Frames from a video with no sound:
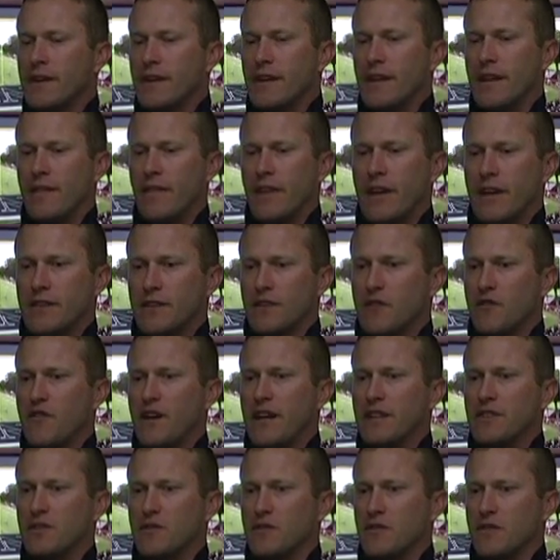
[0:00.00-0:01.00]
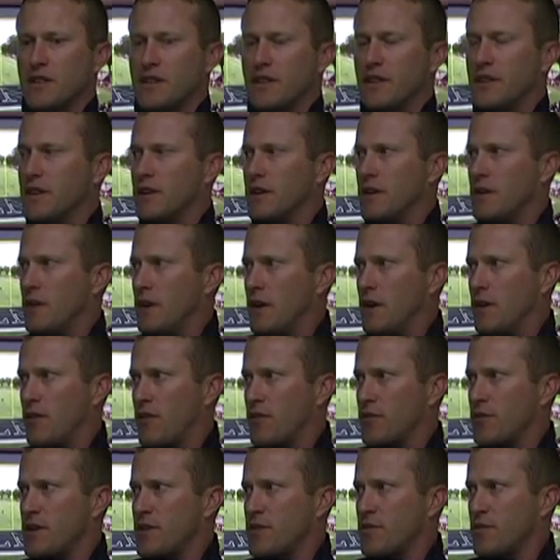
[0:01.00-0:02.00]
And then defensively, they're a
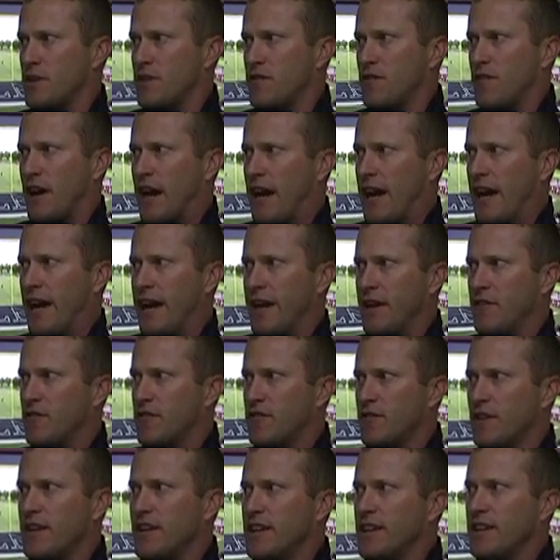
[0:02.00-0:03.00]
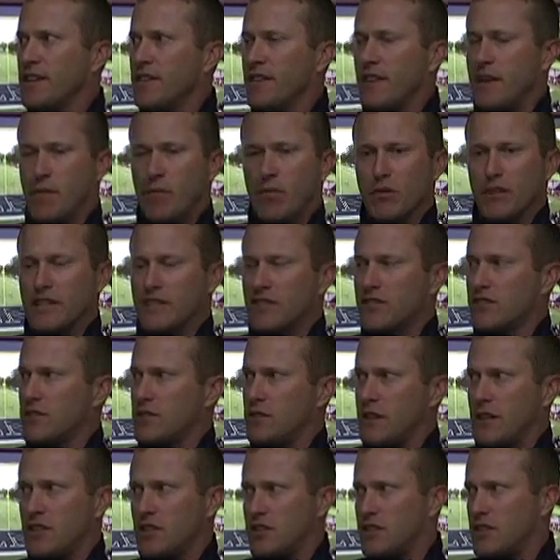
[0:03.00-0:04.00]
3-3-5. They blitz,
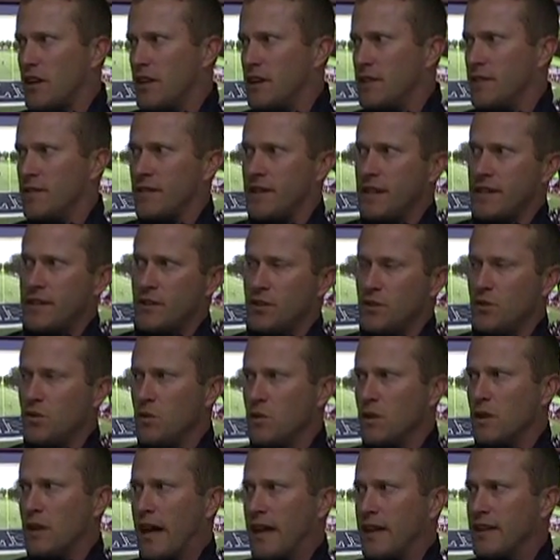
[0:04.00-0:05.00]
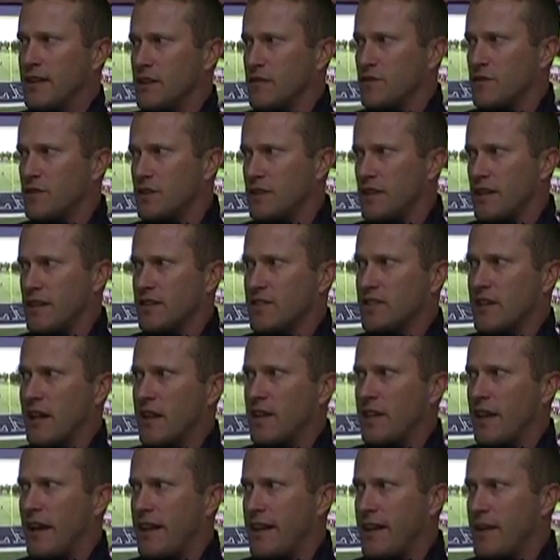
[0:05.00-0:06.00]
they stunt, they do a lot of different things out
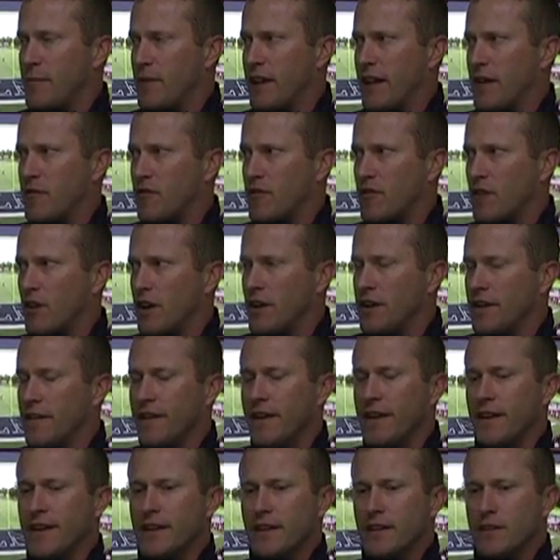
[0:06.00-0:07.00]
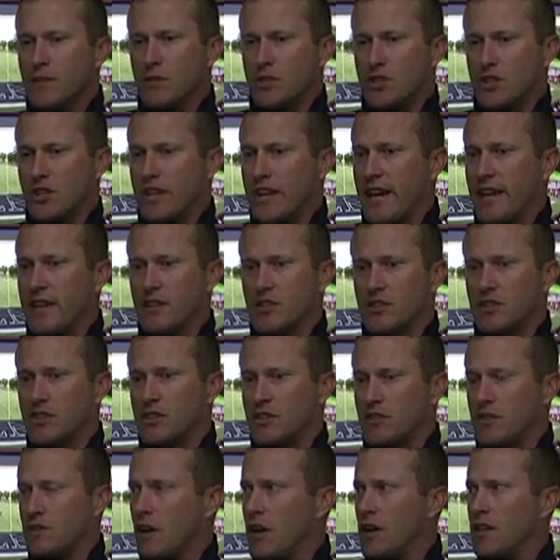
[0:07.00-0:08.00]
of that 8-man front, which again is
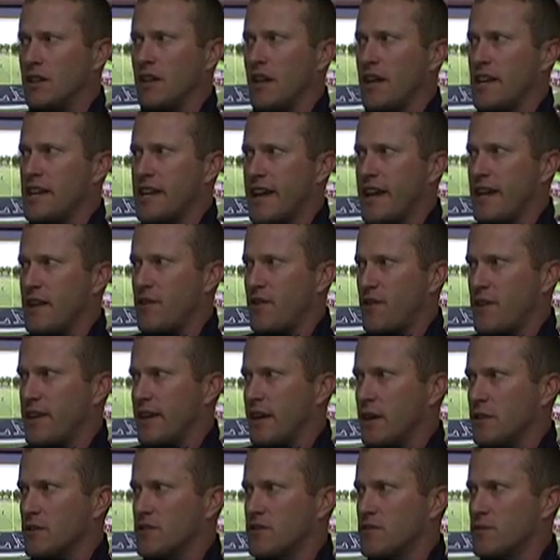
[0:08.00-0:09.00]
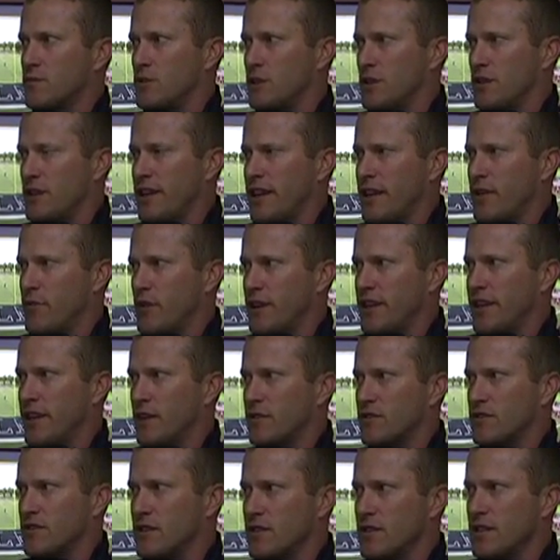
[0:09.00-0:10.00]
just unlike anything else really anybody
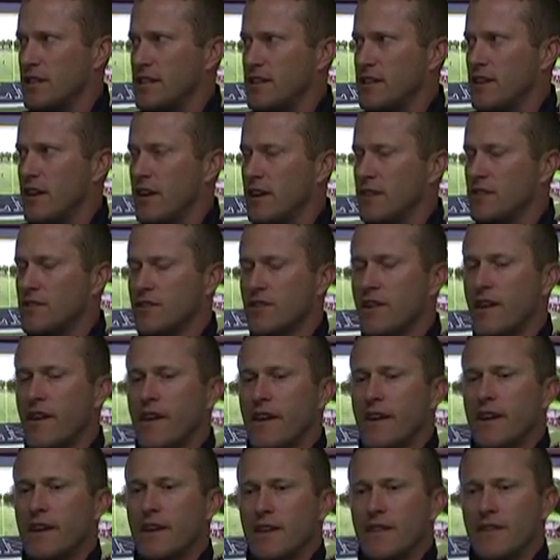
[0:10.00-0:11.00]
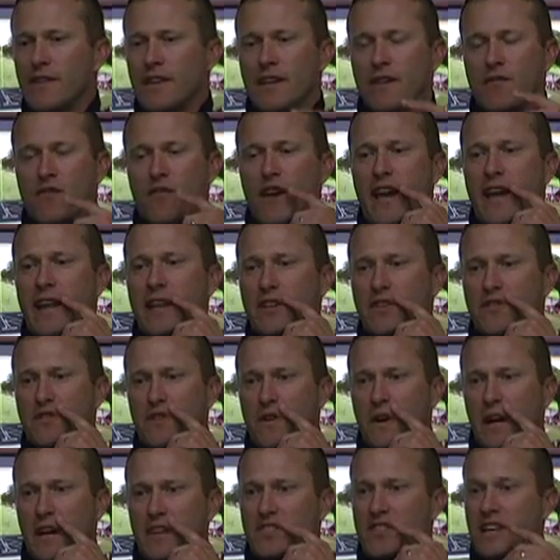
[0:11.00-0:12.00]
else in the league does. The advantage
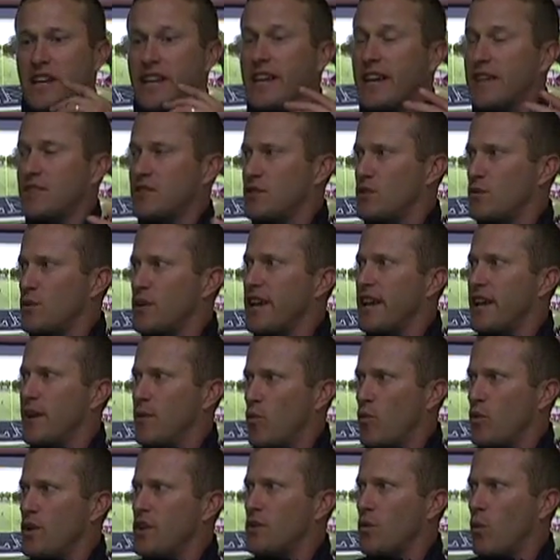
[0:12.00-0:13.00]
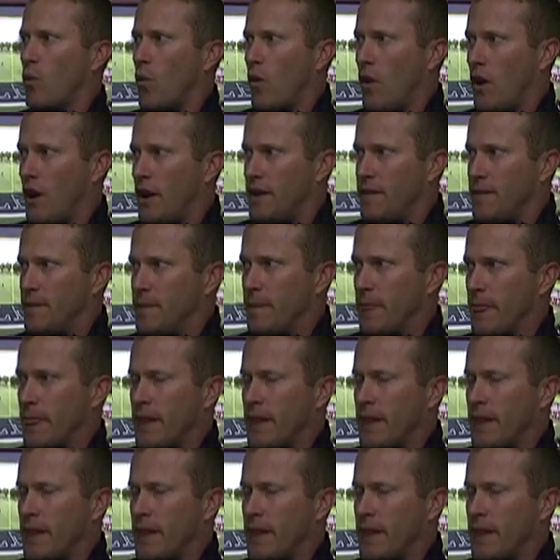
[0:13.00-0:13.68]
for us, I guess, is we get them week 1.